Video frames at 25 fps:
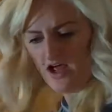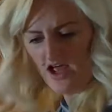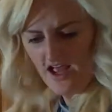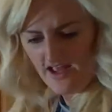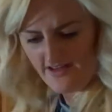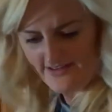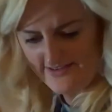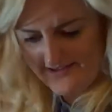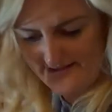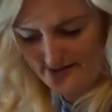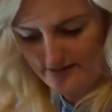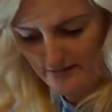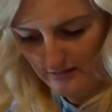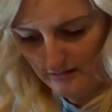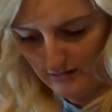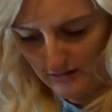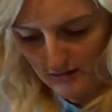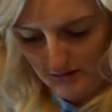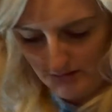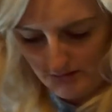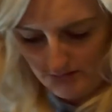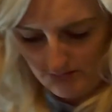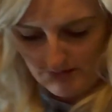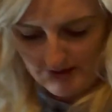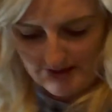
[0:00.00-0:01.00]
what?
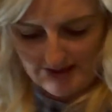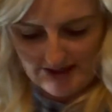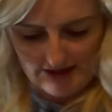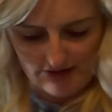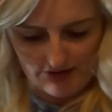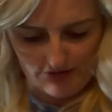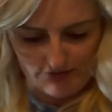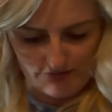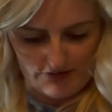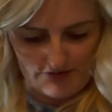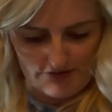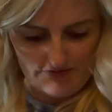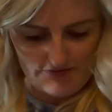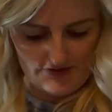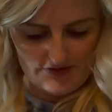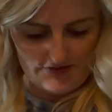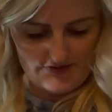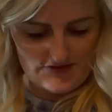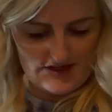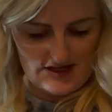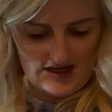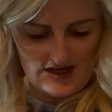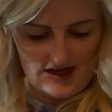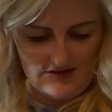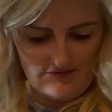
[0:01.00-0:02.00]
Where did I get
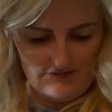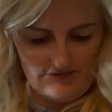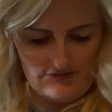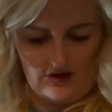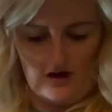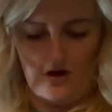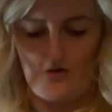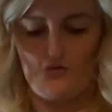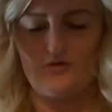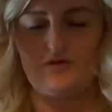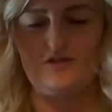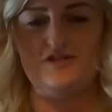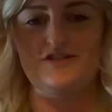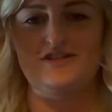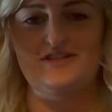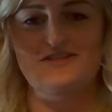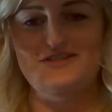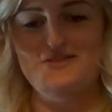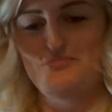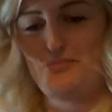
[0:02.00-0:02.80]
358 from? Oh, because the